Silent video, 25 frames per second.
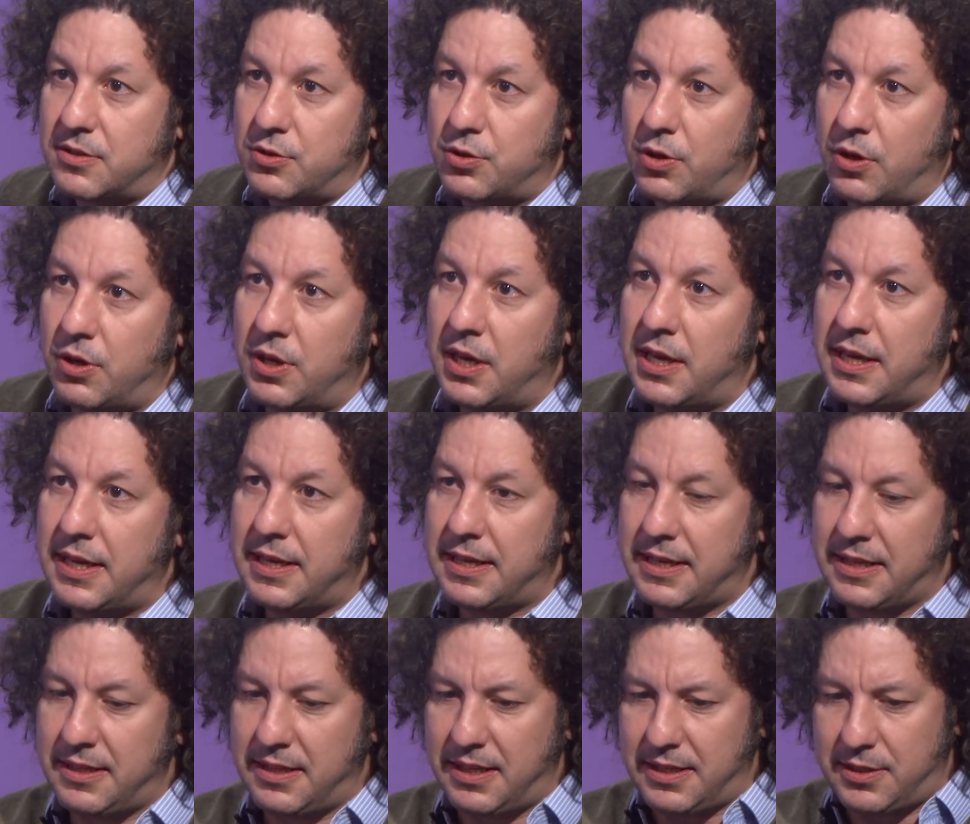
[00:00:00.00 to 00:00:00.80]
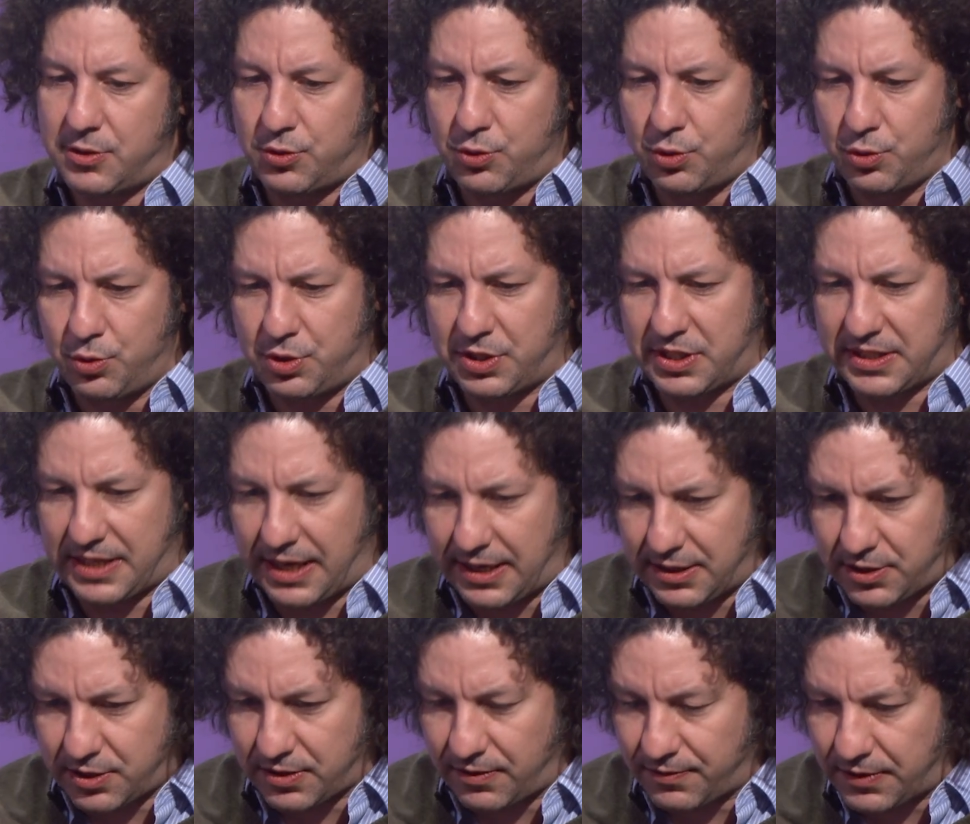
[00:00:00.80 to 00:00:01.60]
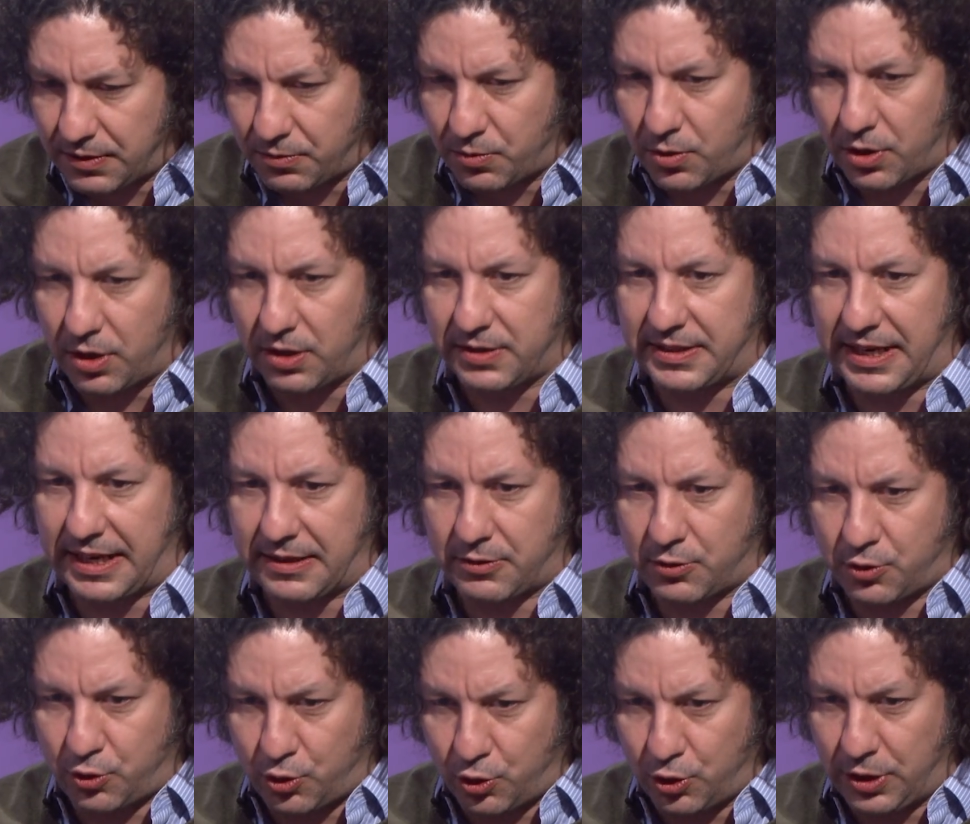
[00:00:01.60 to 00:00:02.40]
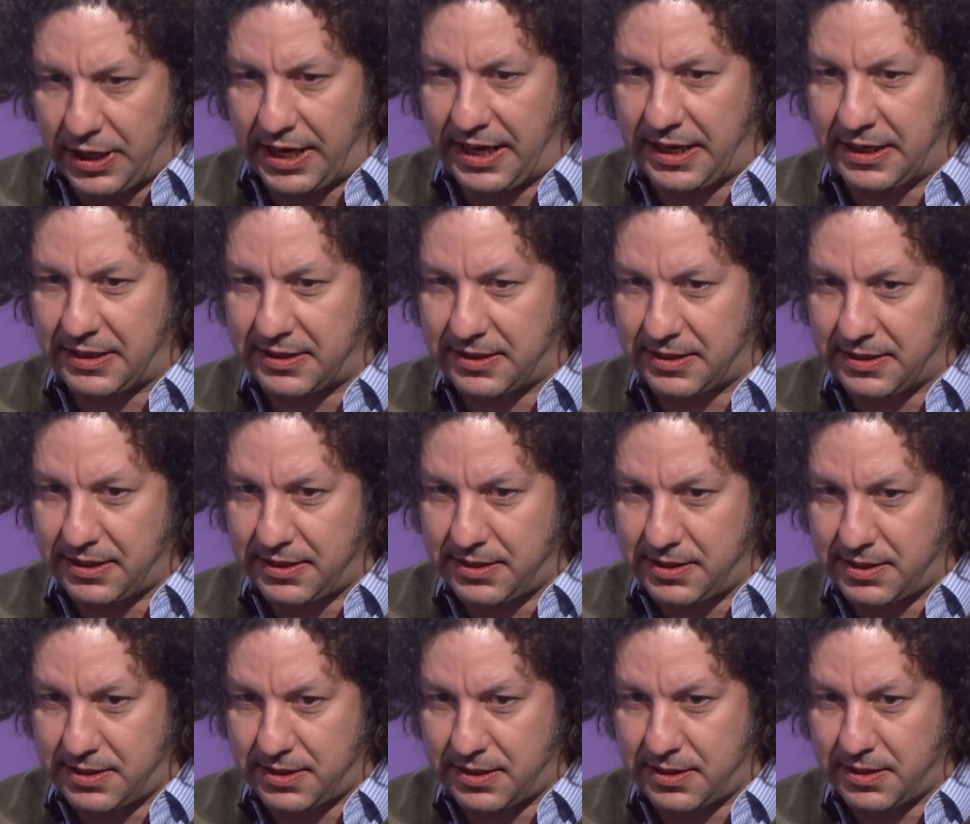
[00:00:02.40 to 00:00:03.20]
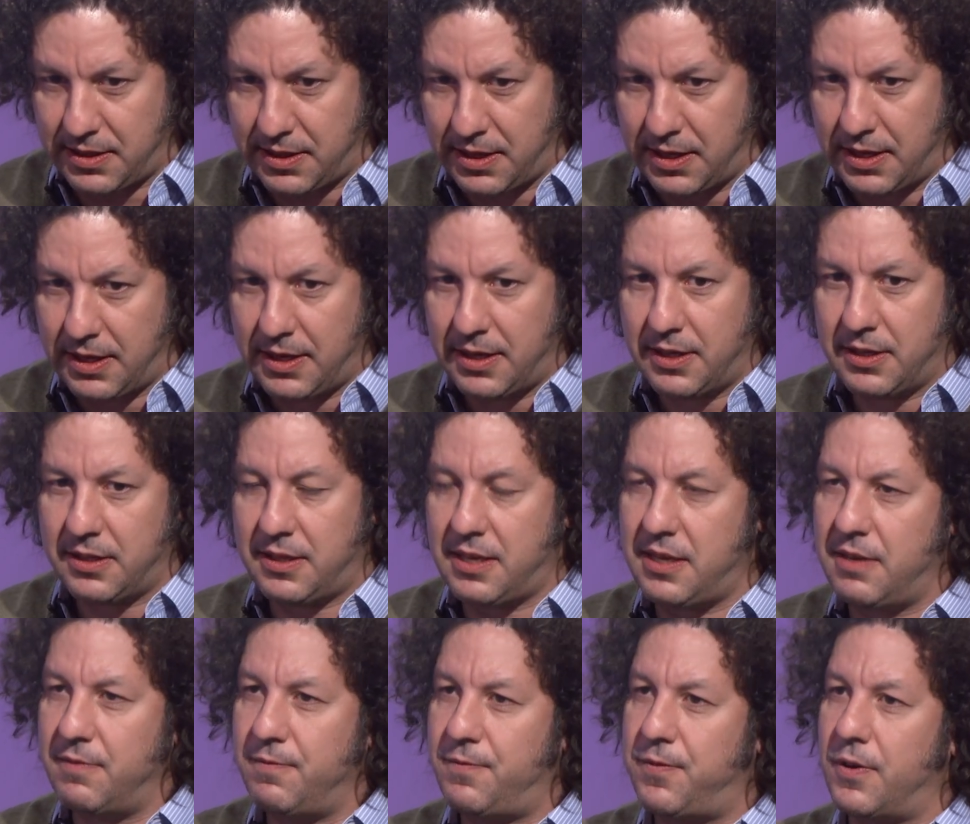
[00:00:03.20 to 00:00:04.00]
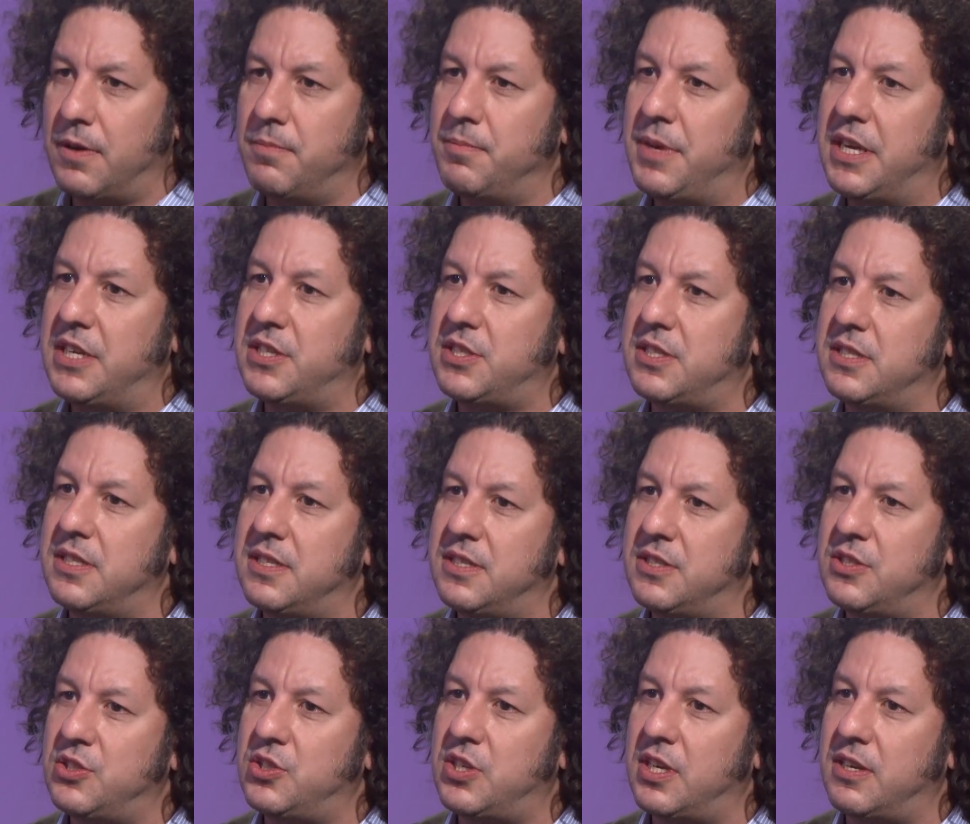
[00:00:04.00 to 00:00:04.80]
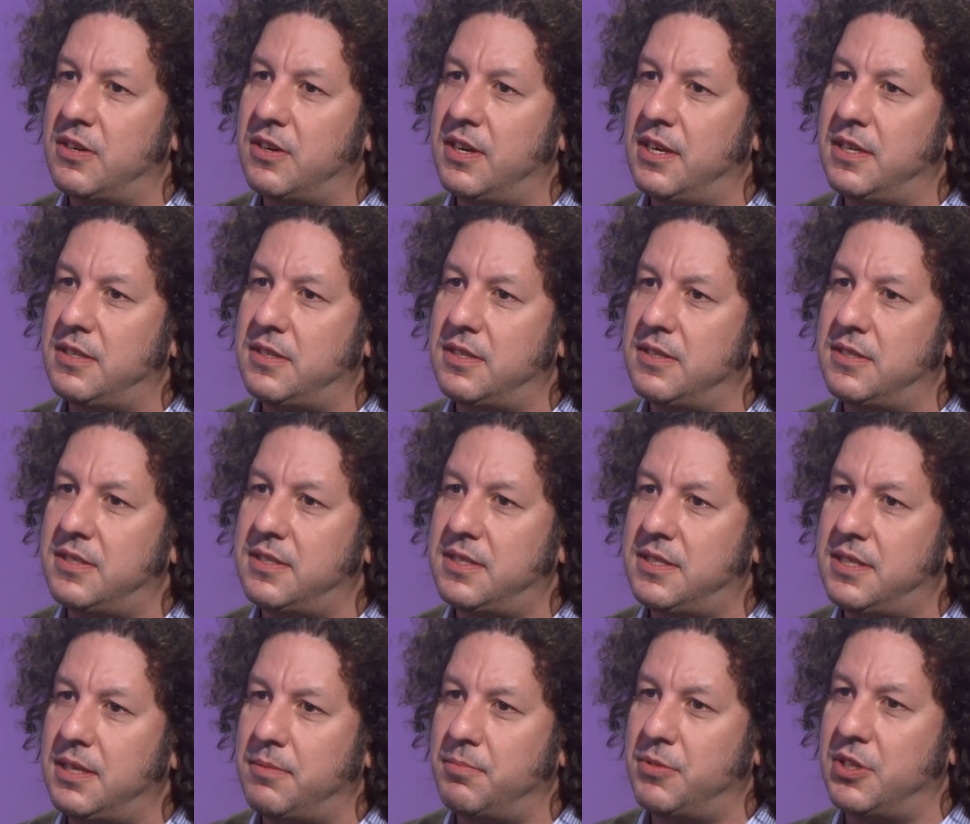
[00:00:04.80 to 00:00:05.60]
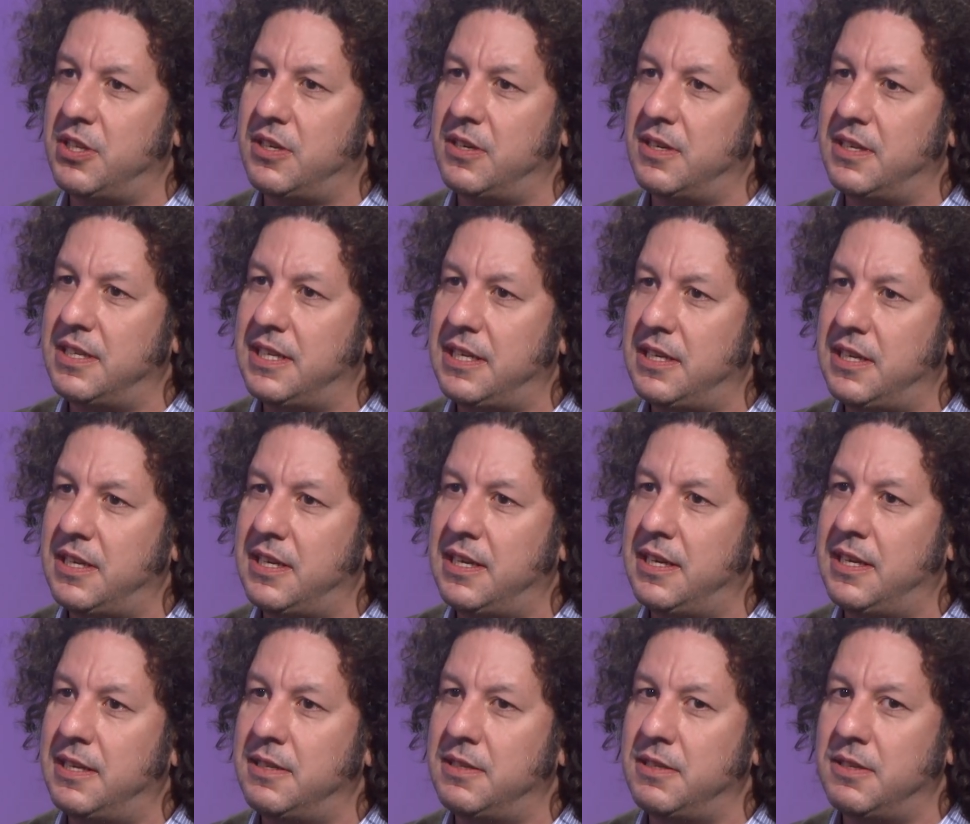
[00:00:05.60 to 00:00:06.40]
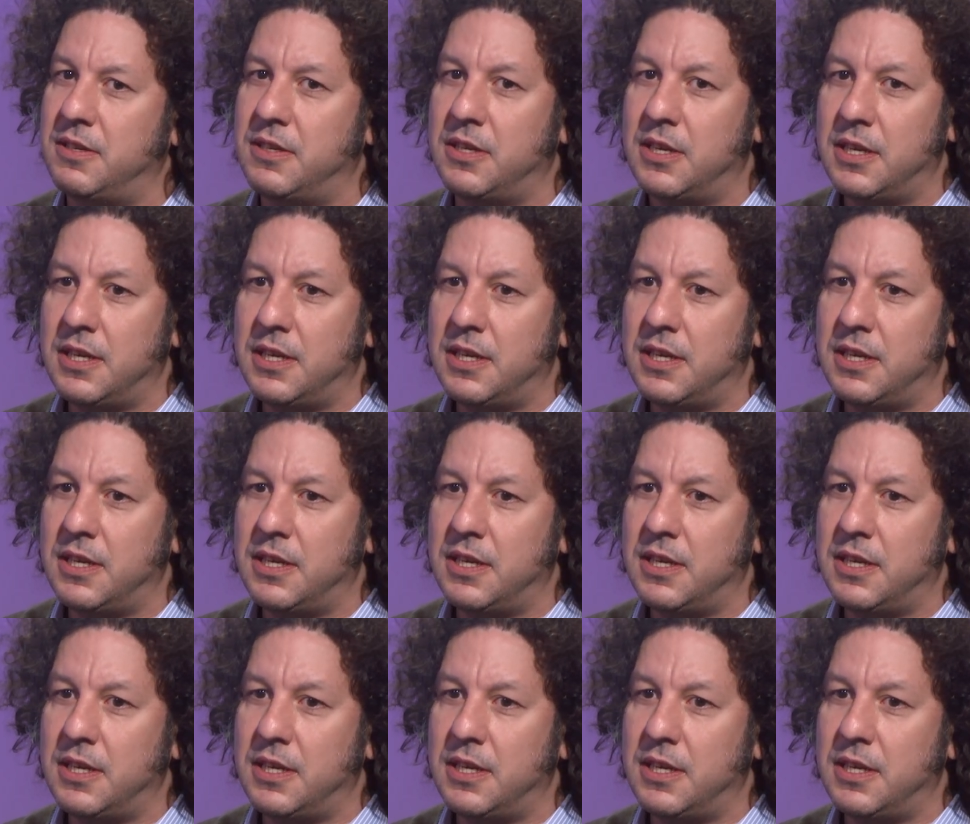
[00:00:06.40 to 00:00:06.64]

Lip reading: So in these two states of the world that could exist, the information is generated similarly in